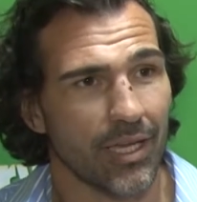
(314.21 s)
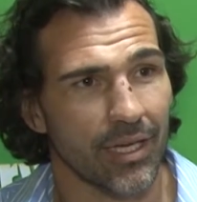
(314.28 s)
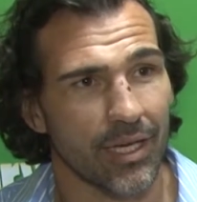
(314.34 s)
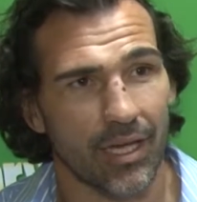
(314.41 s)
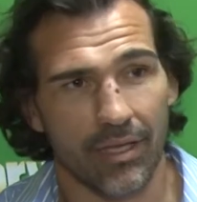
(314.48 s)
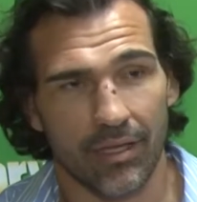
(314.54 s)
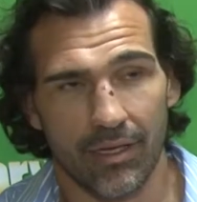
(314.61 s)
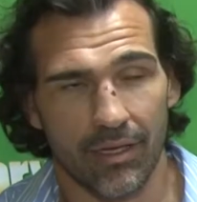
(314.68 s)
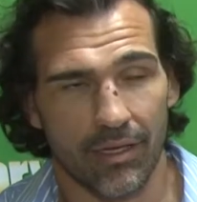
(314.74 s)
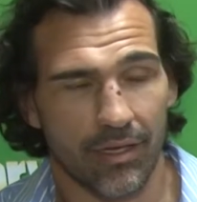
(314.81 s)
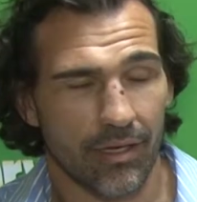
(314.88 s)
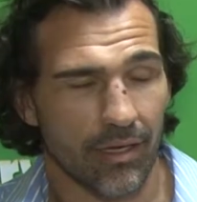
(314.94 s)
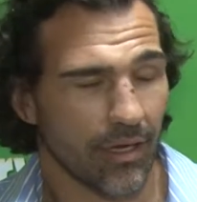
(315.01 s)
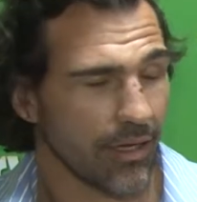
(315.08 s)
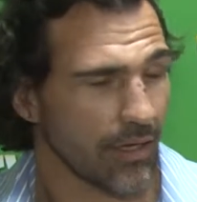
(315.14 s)
And I
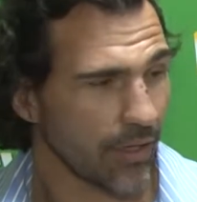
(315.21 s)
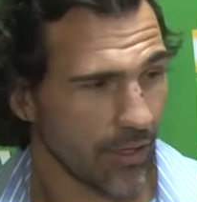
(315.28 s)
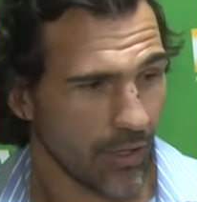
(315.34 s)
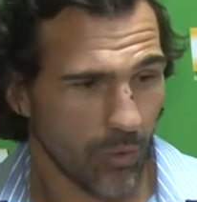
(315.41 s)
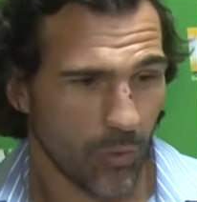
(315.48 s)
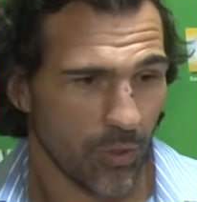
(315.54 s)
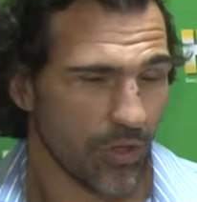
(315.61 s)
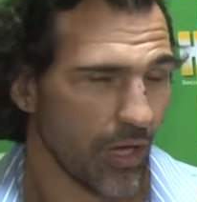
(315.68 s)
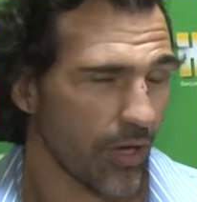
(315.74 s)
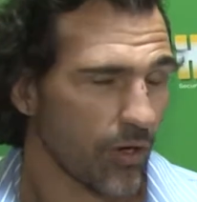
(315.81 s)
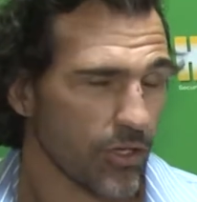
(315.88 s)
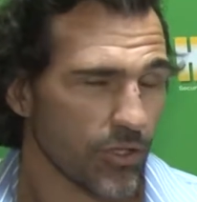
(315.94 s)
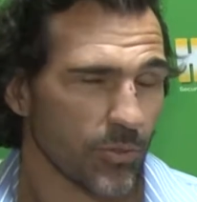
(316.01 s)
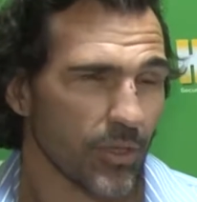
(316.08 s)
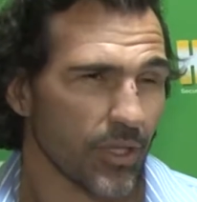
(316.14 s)
think when they
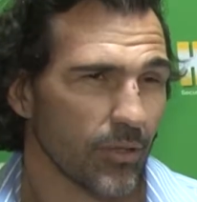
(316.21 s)
asked me,